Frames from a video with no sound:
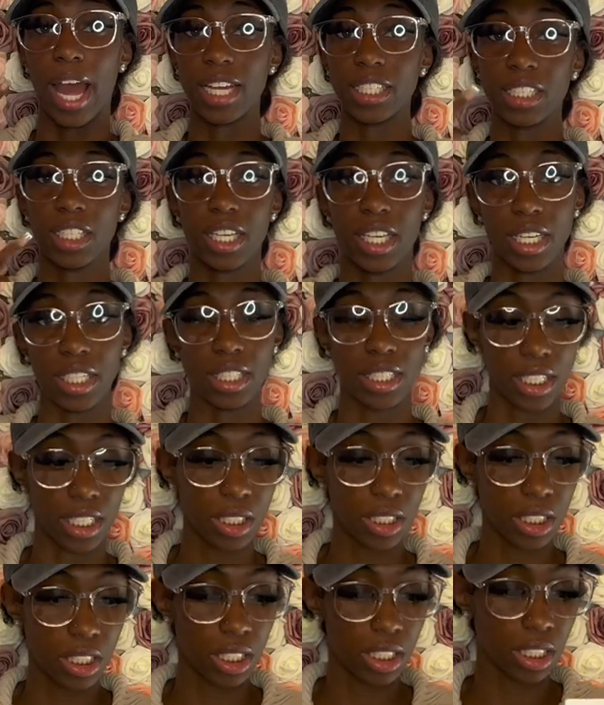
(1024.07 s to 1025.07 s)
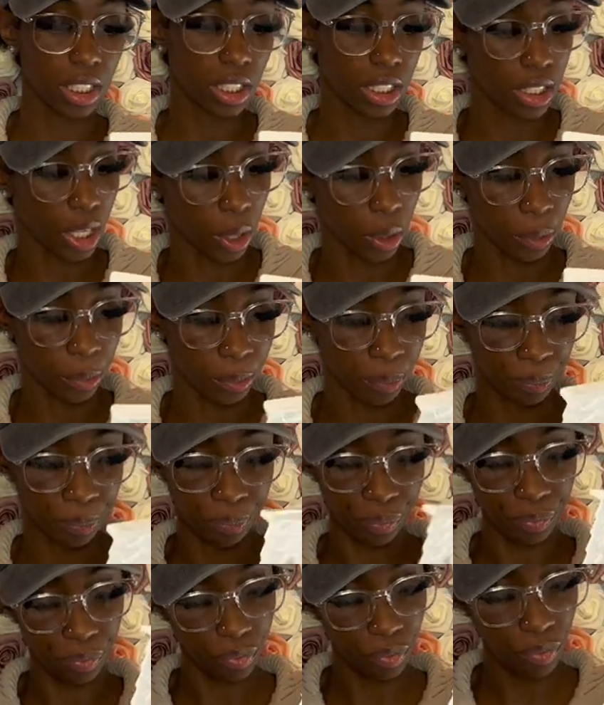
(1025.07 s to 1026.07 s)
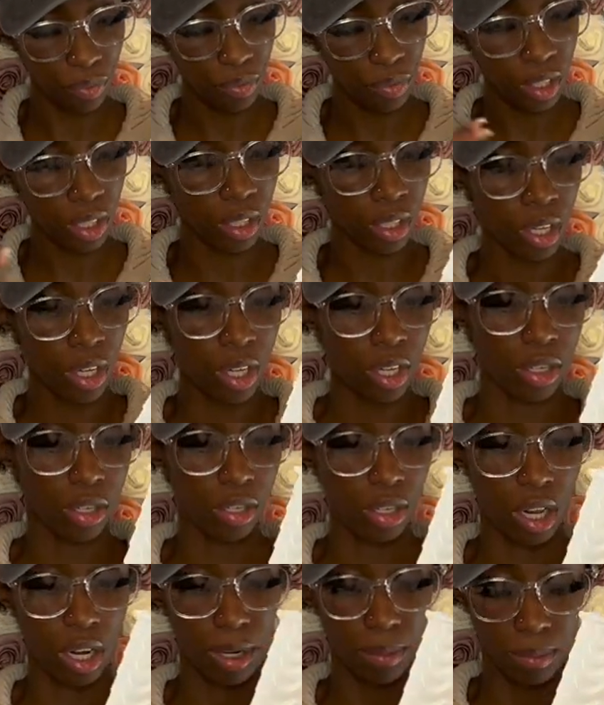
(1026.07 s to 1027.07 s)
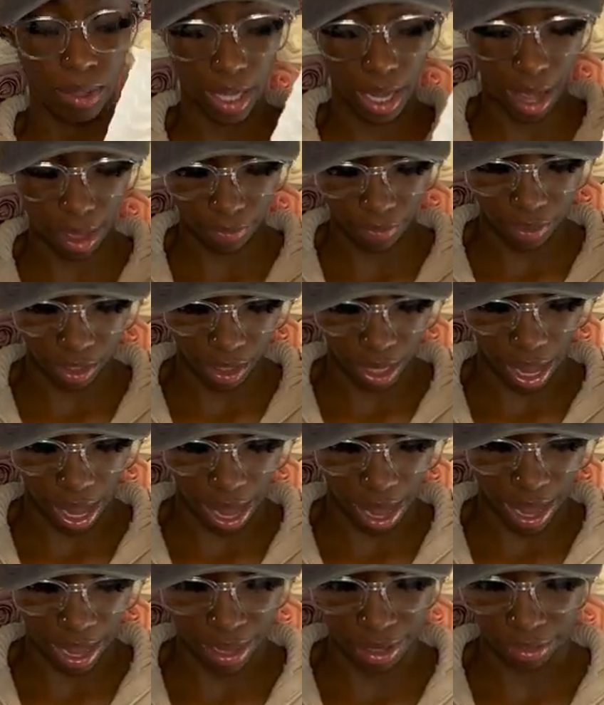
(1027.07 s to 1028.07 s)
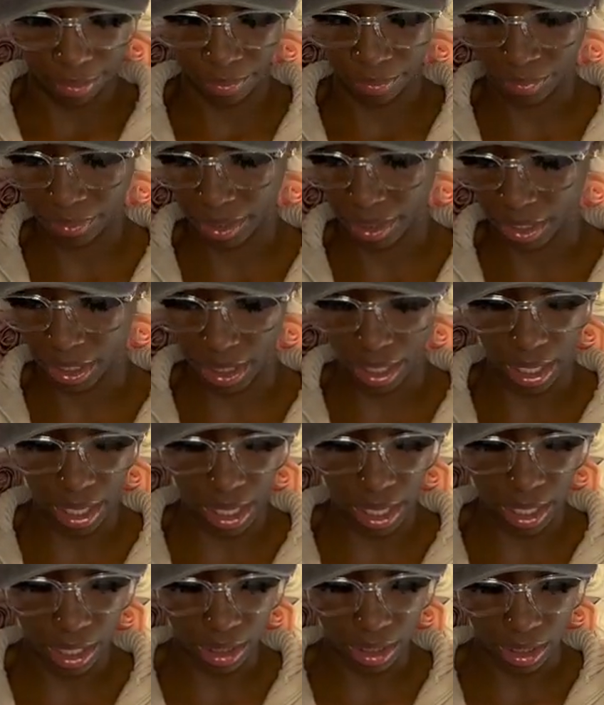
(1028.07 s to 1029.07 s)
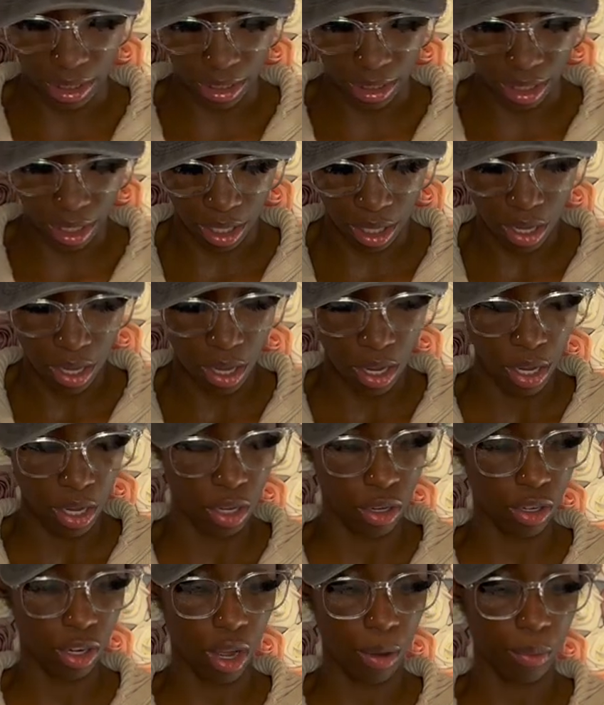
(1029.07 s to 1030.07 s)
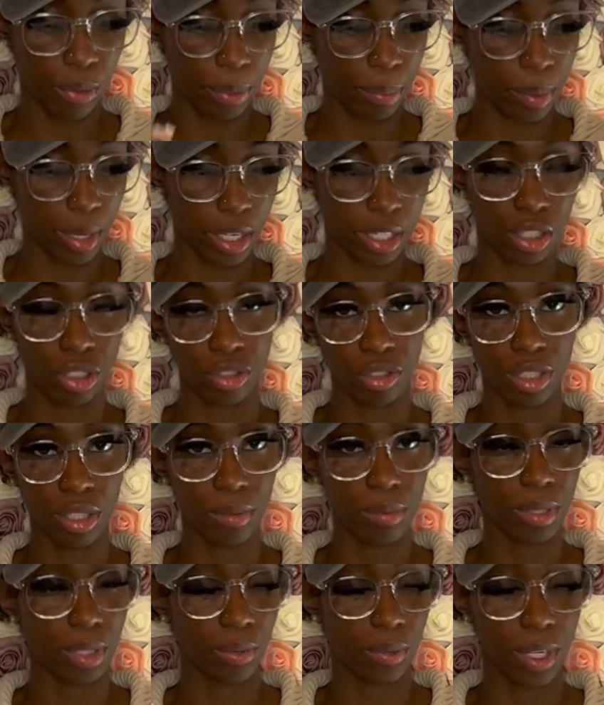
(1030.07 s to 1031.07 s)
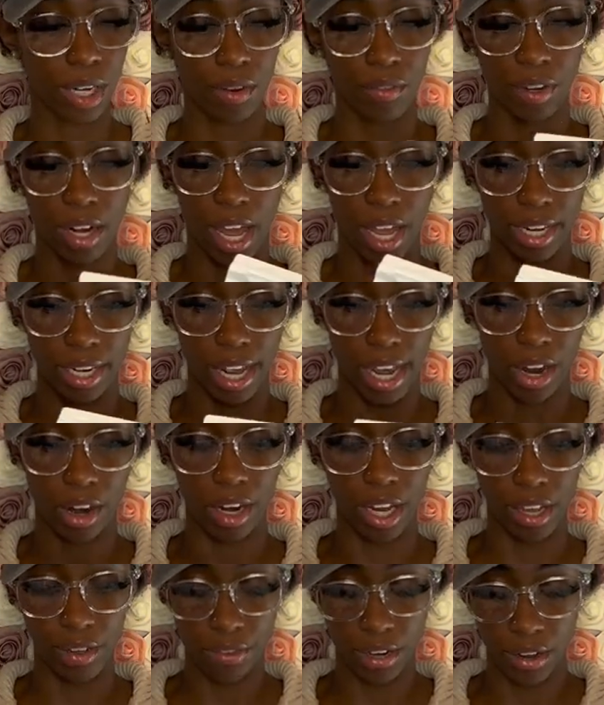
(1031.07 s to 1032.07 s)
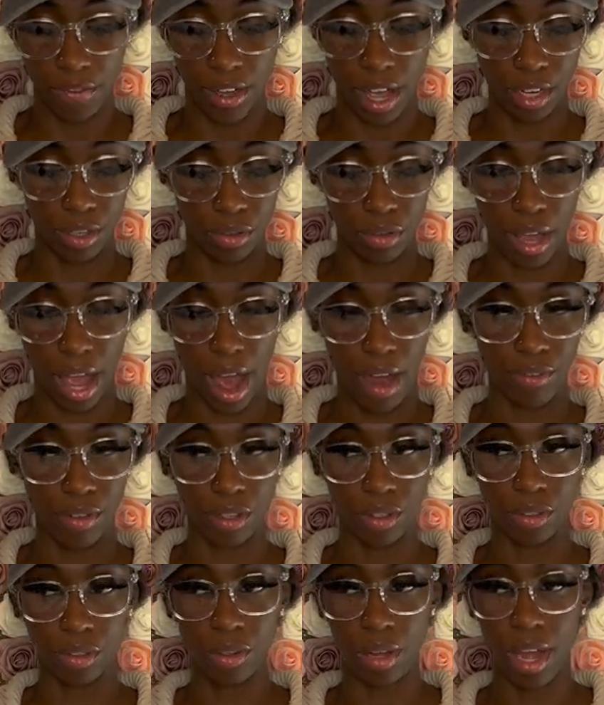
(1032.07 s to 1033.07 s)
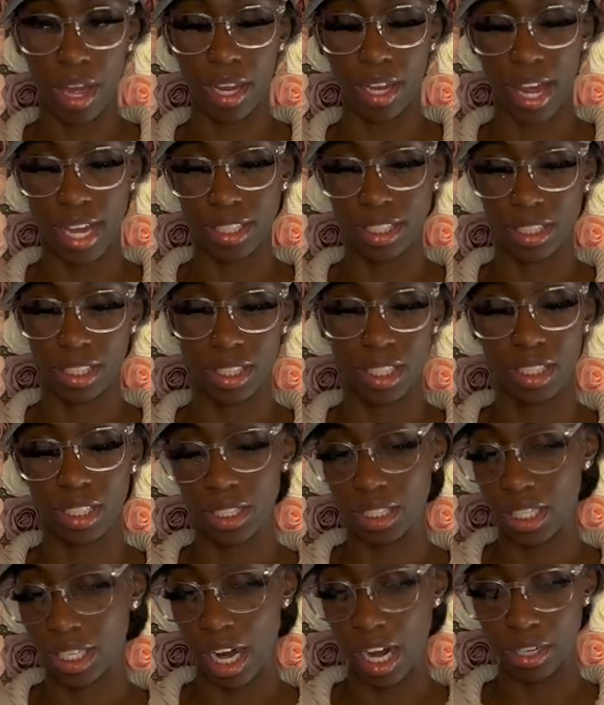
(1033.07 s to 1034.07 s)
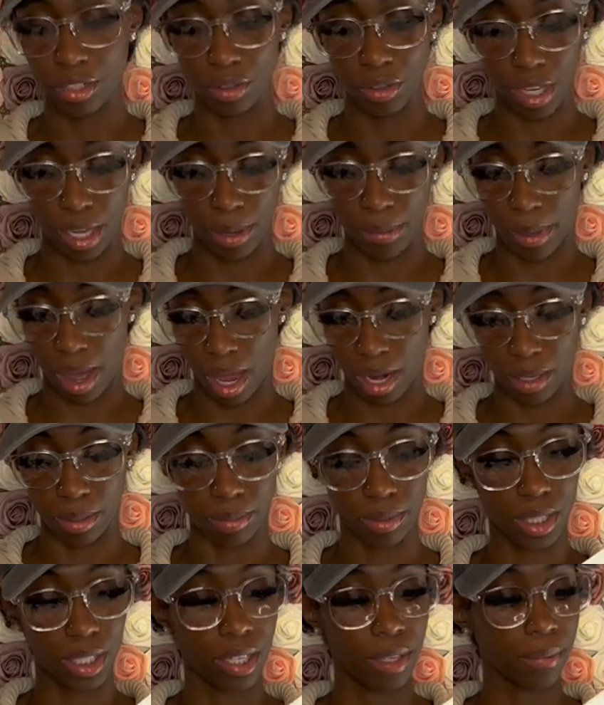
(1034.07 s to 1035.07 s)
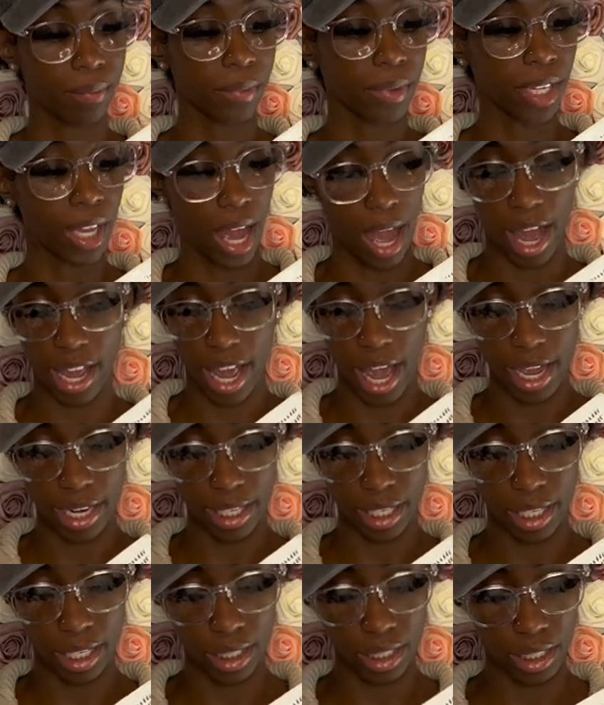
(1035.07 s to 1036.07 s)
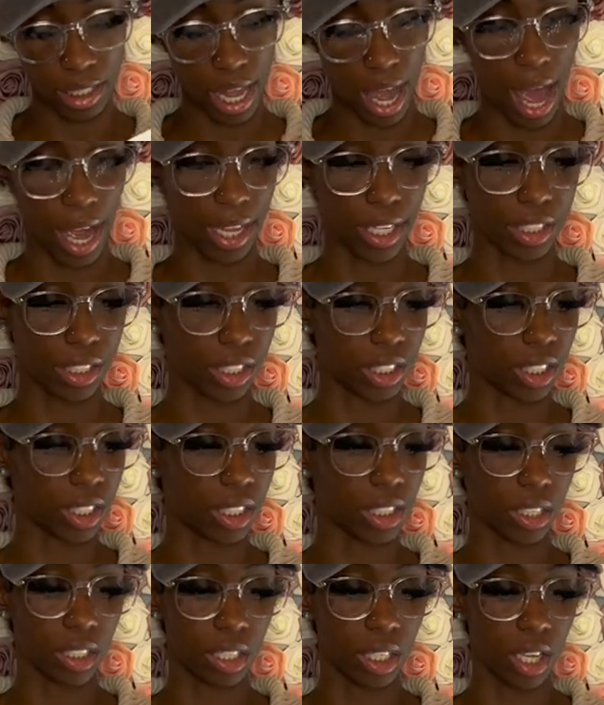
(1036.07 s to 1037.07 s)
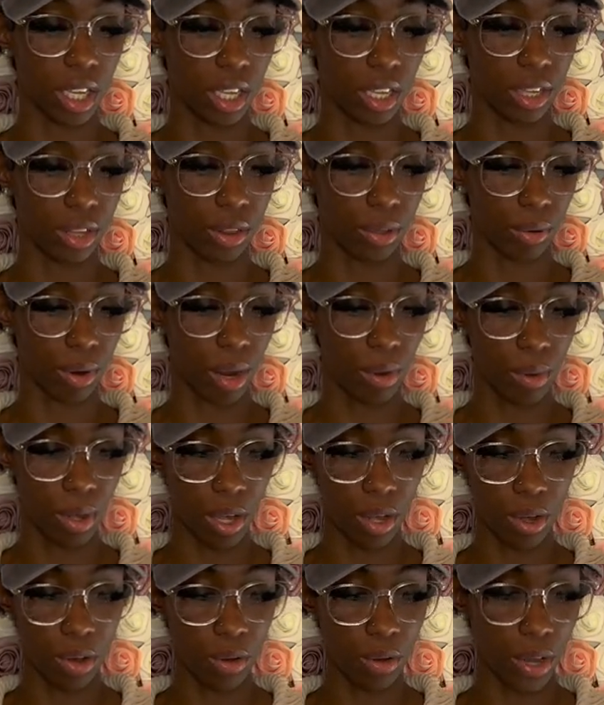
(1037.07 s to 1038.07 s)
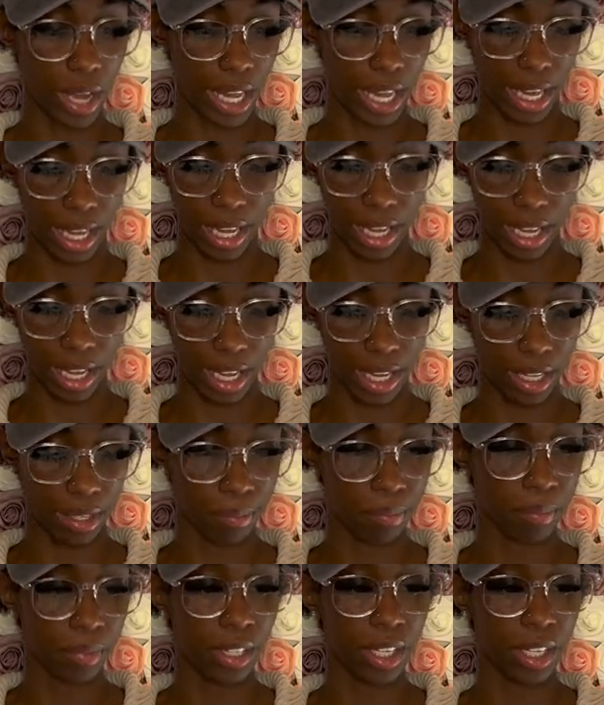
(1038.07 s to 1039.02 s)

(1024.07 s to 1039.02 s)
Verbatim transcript: actually get extensions. So you know what I'm saying? I feel like these, you know, with a pair of strips or whatever like that, or even if I do have on lash extensions and I don't get bottoms, I got these that I can just throw on and